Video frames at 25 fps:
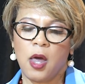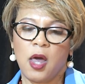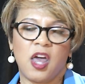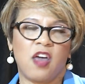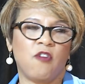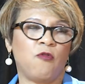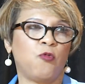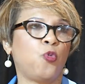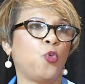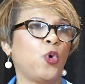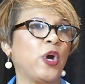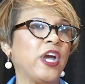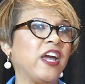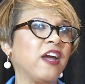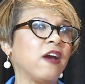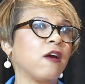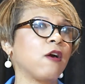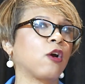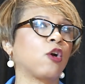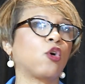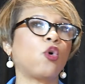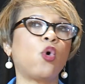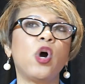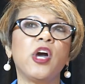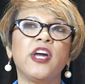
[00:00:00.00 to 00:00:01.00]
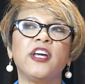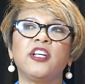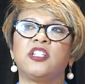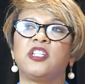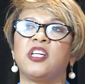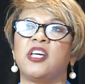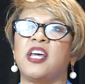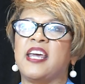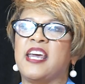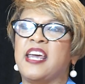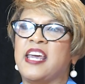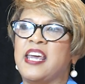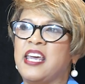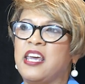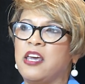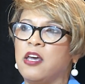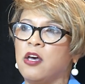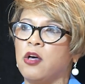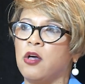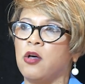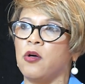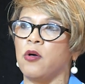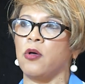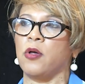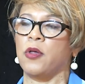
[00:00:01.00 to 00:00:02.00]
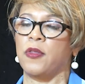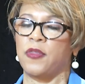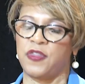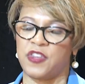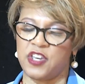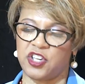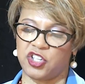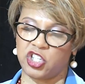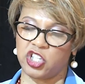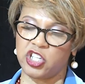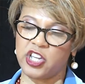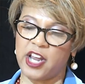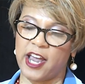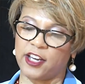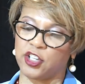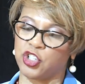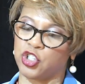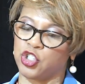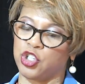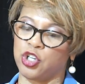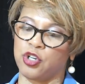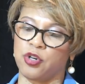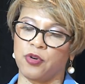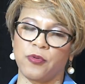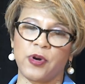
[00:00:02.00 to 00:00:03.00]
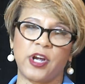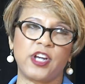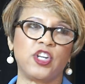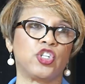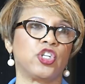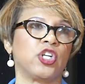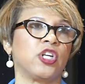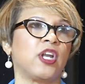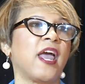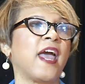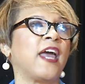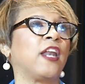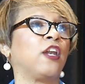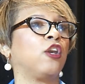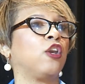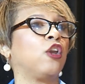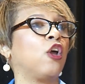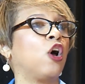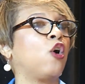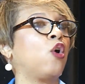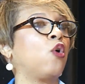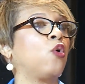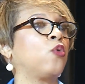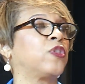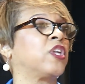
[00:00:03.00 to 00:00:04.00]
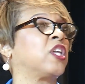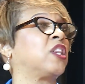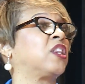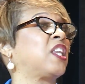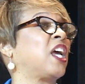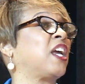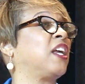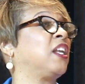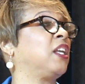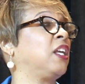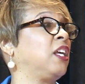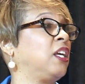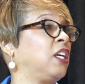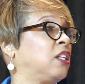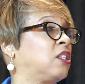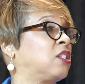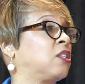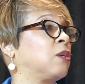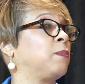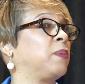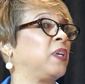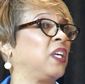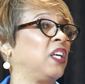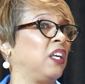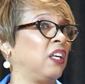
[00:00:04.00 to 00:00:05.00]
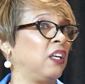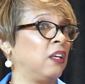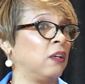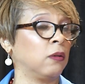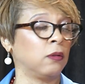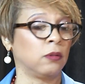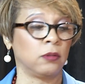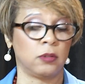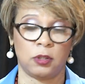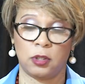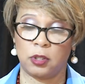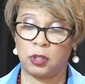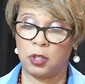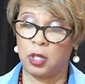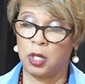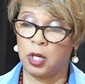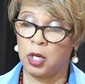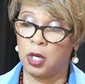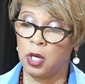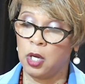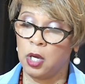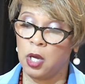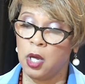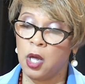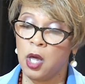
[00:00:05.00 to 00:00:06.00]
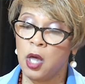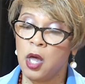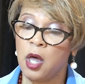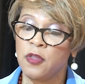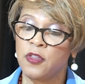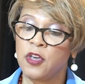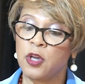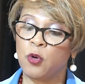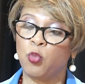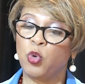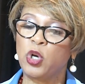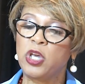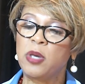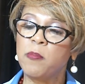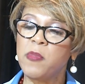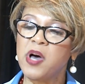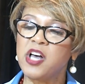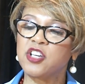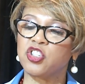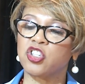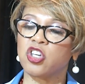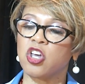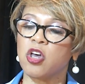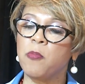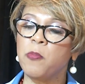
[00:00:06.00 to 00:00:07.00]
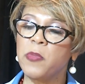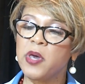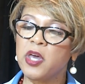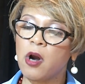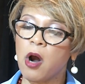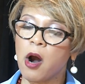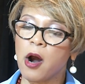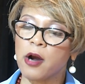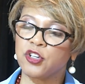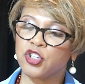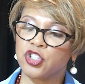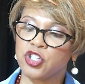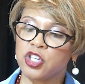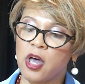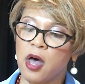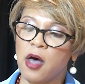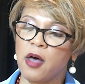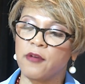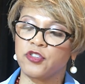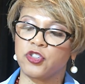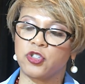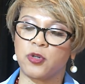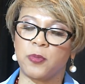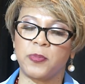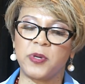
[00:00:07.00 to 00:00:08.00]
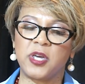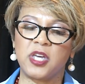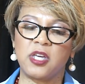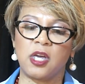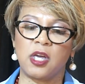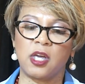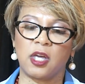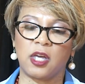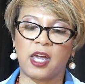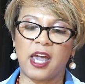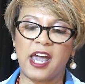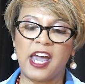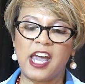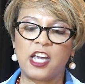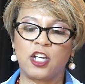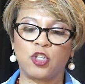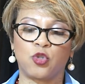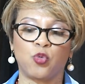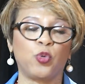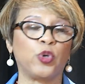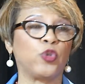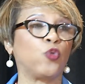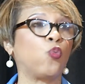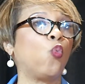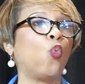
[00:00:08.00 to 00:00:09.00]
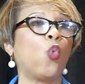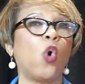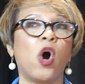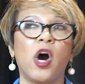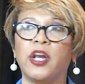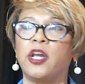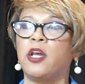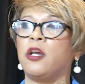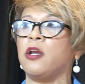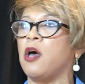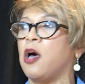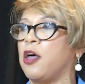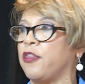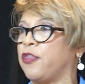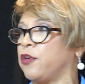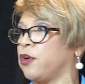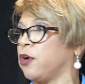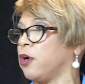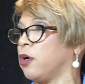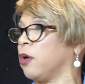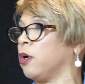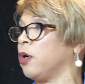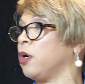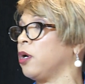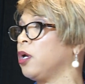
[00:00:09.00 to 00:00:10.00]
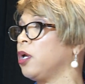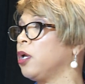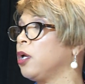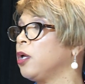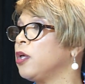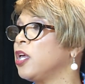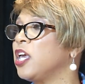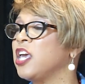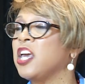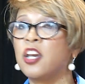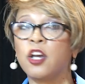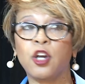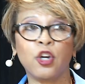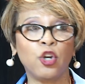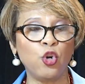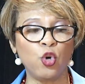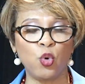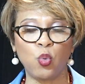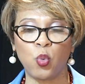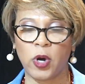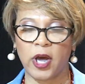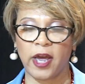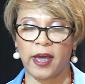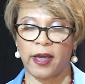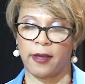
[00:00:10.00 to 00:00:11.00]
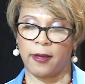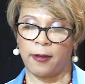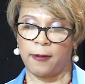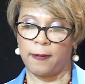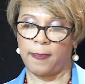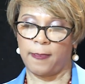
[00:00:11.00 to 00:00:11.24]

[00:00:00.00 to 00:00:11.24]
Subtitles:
If we are going to heal this next generation and know that they need to be healed, then we must commit ourselves to being engaged with one another in a new way.